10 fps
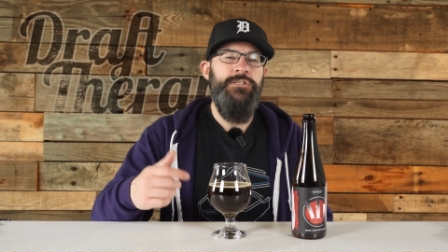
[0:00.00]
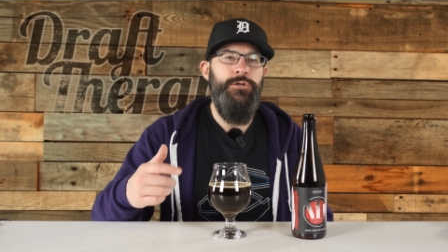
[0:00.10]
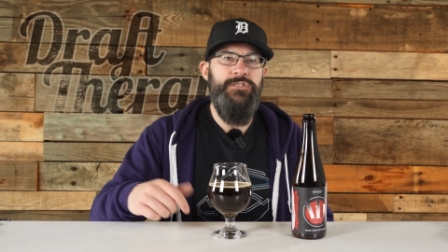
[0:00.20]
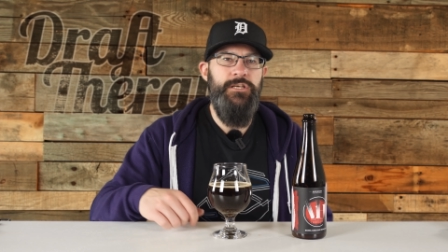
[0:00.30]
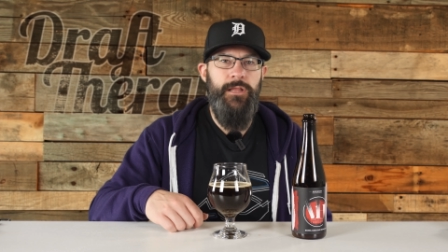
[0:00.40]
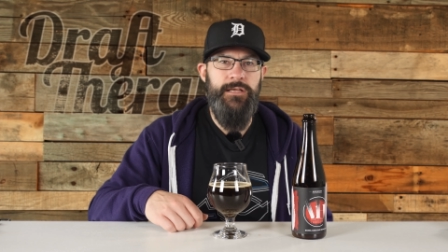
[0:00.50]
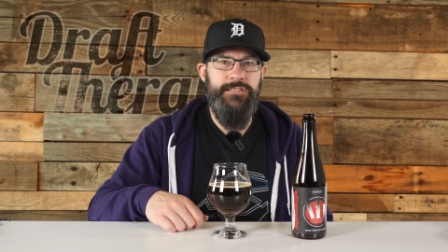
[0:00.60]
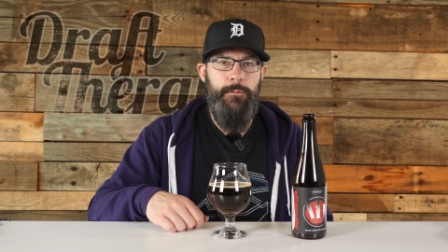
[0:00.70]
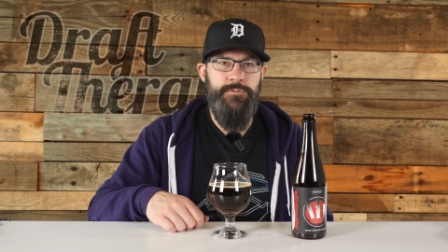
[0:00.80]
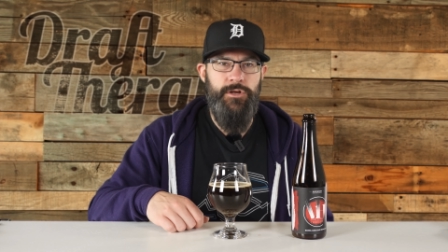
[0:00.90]
So until
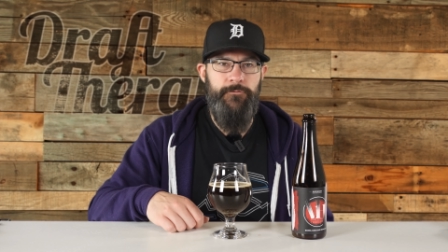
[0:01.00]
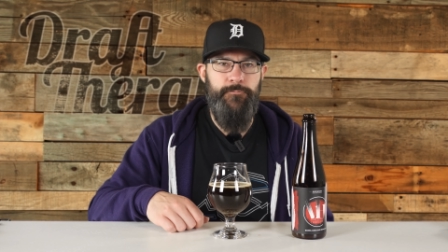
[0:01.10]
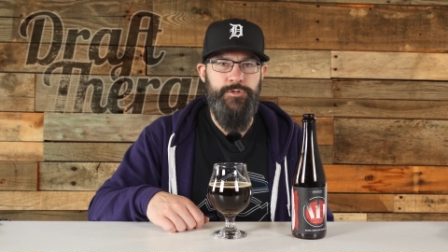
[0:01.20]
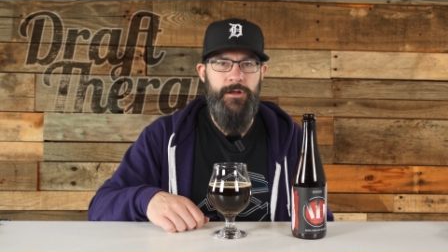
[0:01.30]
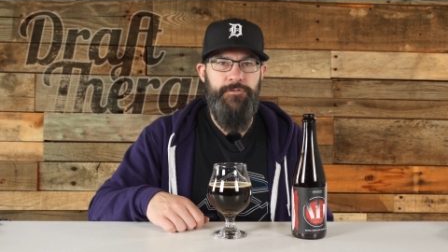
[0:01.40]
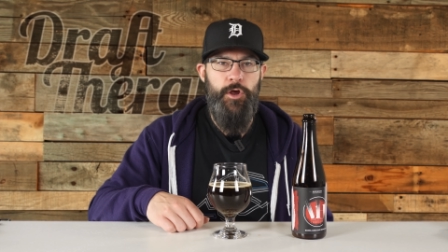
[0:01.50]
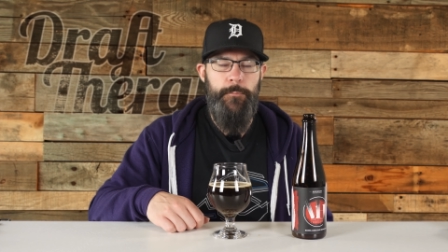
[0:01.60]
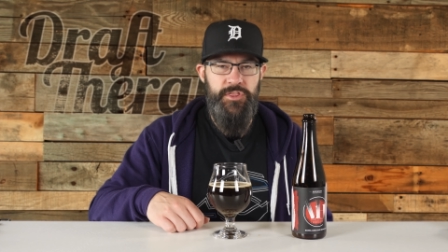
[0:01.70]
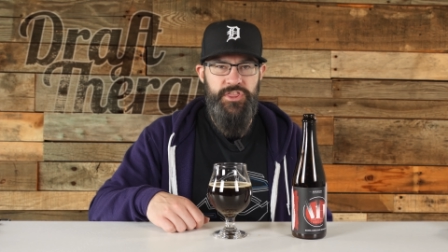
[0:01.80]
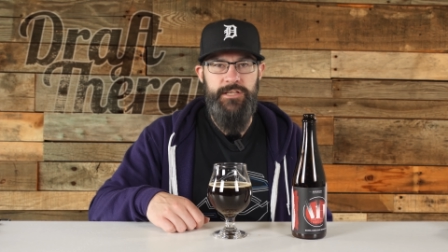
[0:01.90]
next time, I'm Sean from Draft
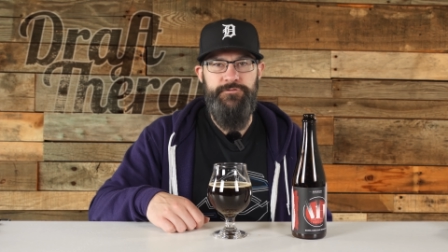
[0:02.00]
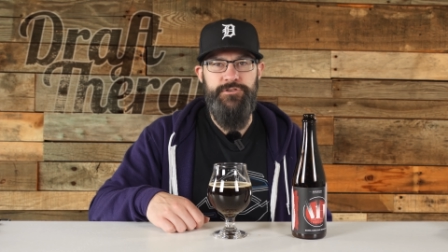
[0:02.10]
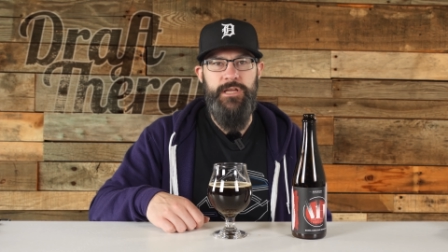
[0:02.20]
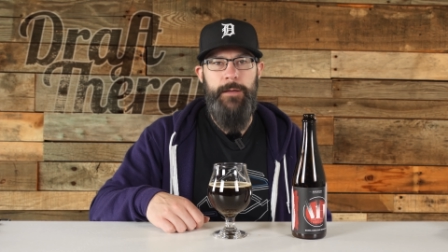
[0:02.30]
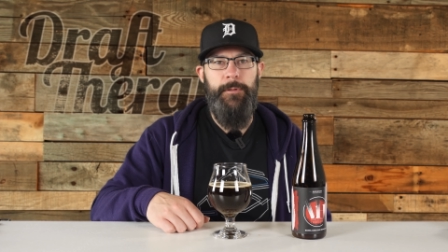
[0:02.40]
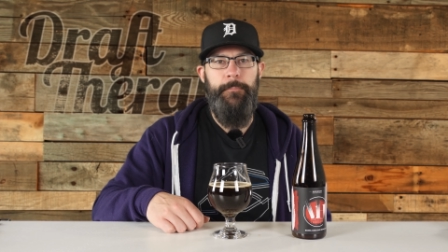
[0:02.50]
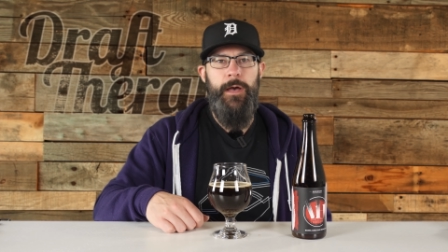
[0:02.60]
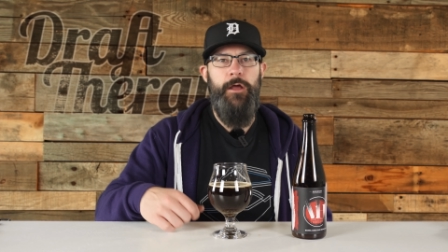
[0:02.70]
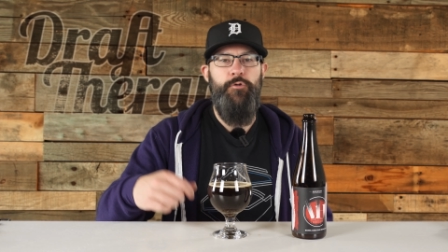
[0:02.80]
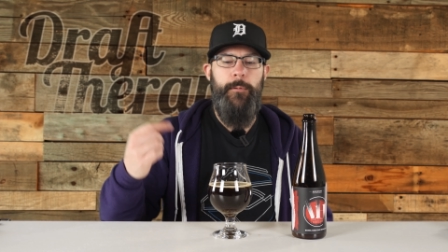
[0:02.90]
Therapy. Thanks for stopping
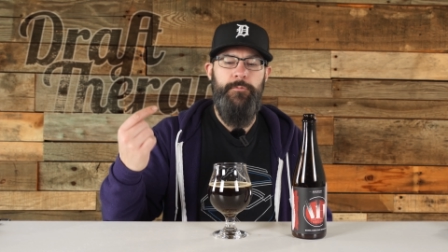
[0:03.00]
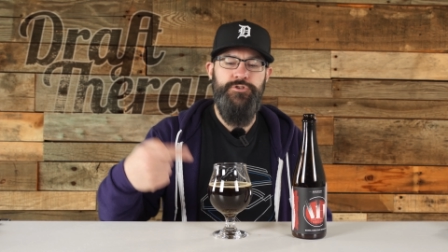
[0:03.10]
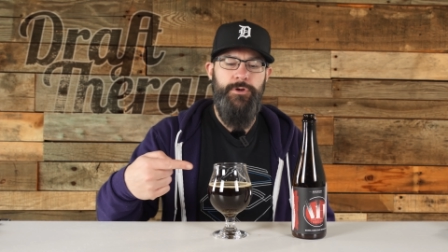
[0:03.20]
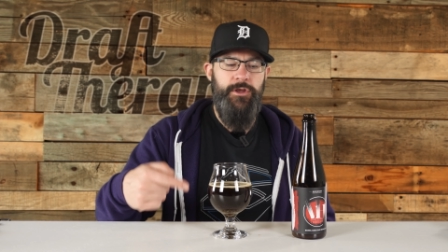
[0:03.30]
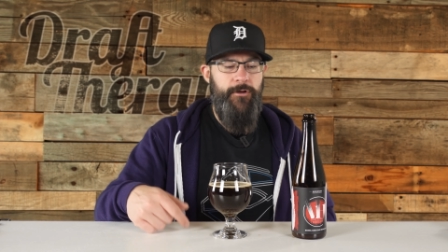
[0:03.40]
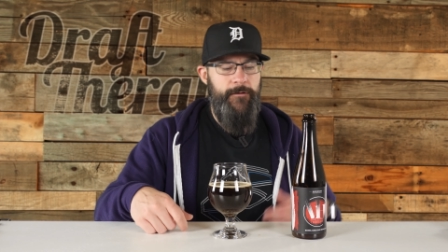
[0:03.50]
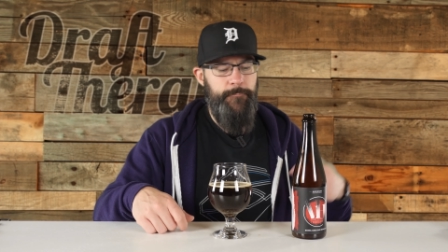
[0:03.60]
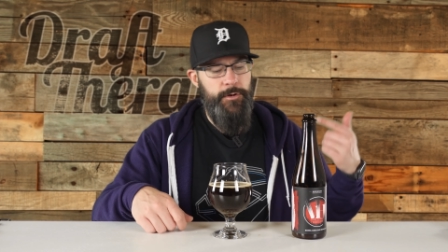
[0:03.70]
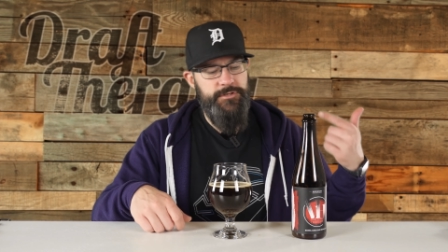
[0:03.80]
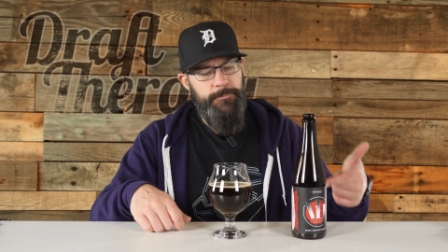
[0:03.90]
by, and remember, drink
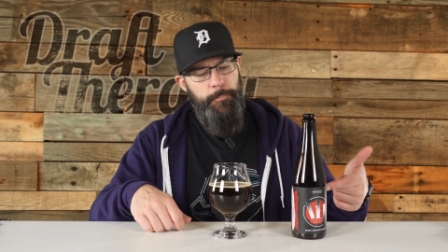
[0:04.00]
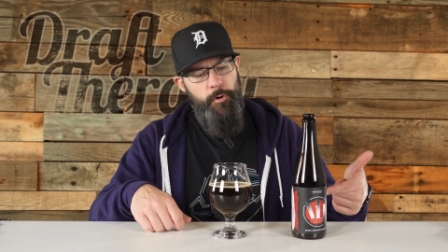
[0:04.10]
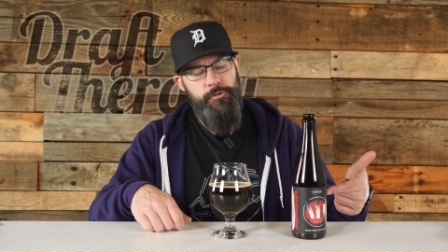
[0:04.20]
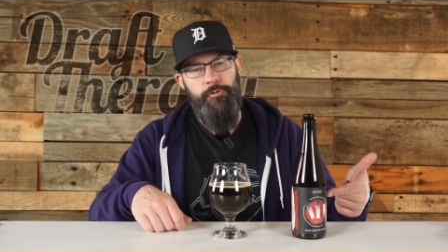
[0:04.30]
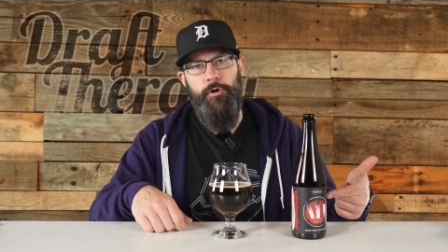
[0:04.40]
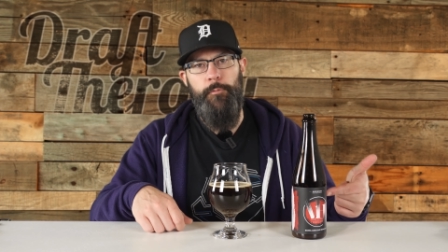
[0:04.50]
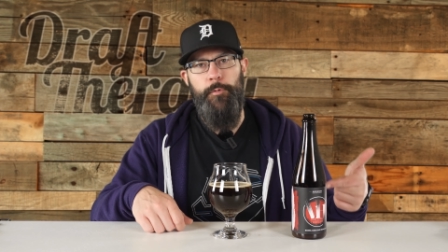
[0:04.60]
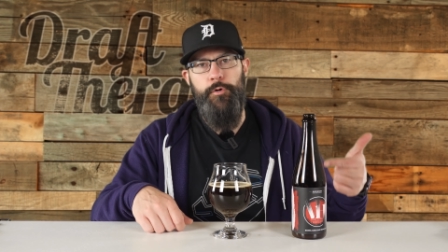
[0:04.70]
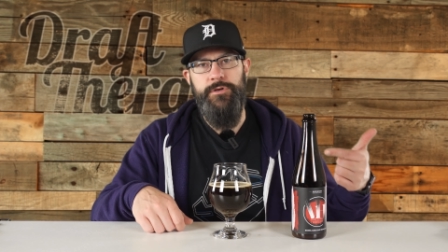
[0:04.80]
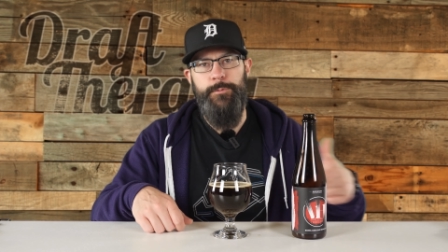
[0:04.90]
craft beer, support your local
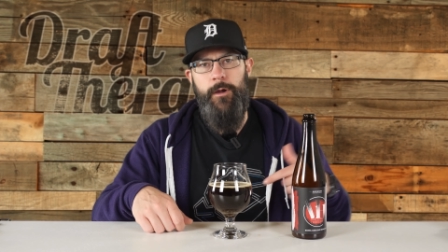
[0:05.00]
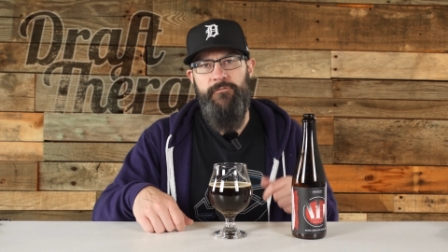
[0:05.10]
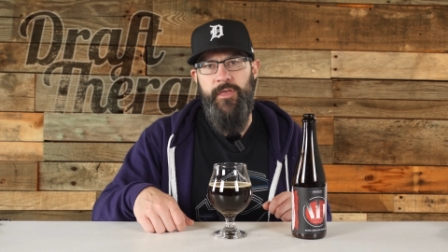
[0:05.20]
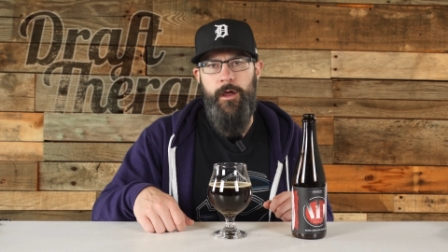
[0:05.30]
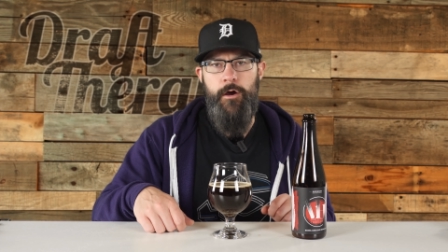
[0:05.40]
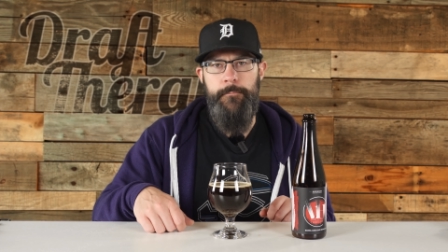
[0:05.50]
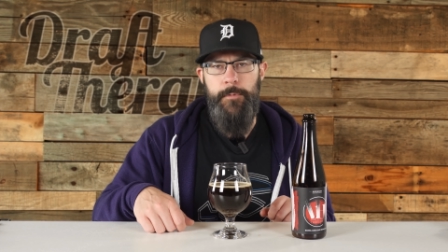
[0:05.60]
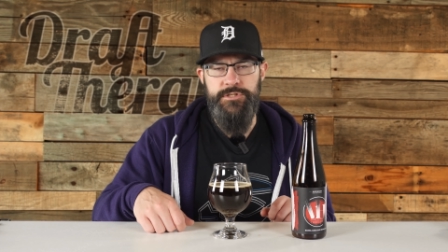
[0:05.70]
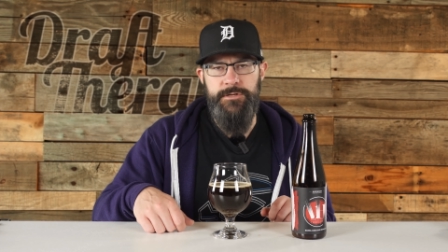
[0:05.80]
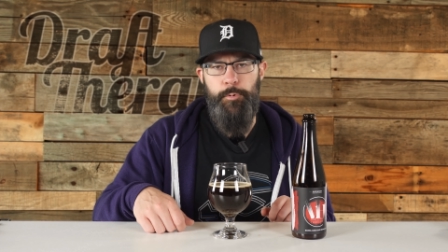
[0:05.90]
breweries wherever they are, and
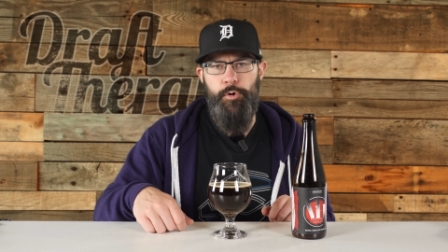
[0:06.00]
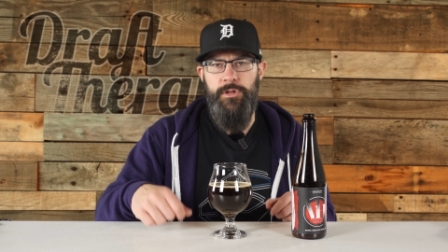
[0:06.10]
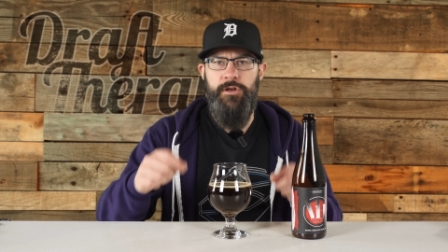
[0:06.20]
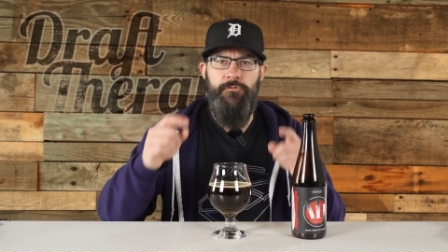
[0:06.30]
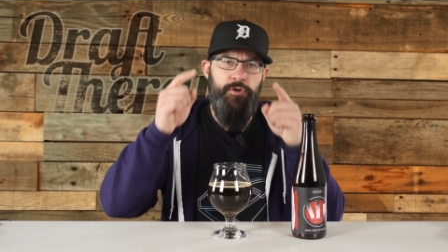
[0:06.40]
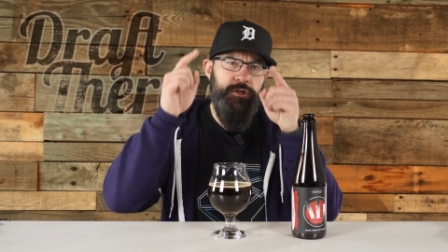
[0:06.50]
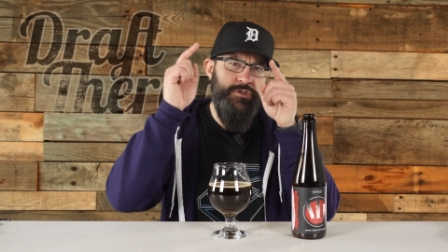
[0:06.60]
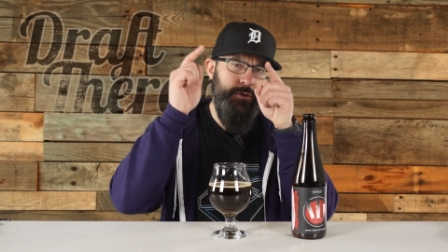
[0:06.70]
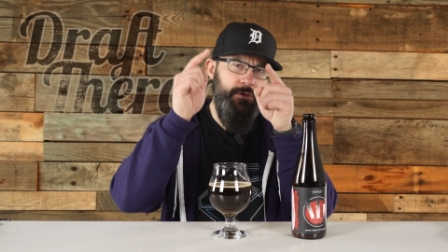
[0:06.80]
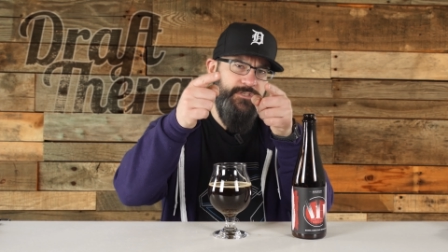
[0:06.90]
most importantly, don't forget
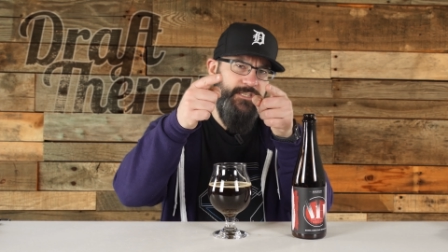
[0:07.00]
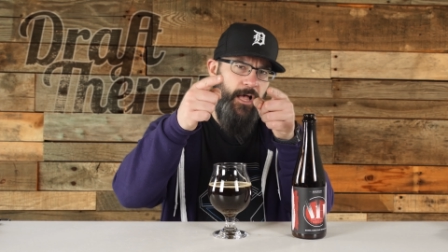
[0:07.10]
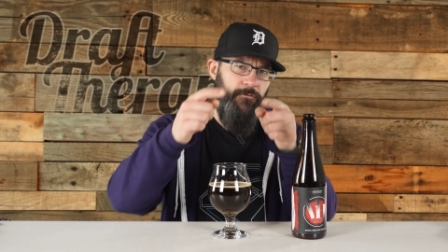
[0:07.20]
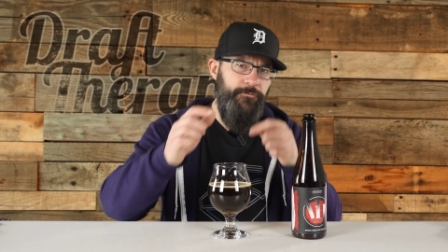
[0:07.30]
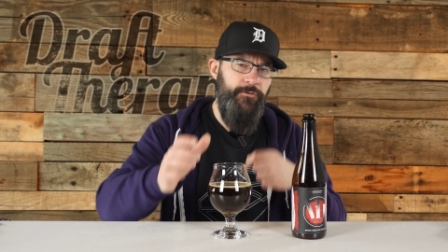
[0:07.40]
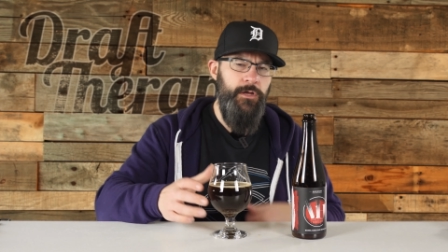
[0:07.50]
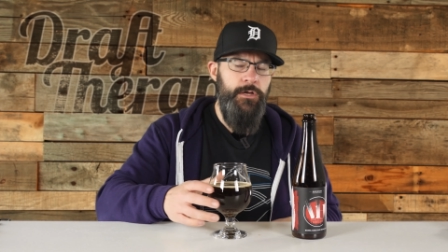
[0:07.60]
to treat yourself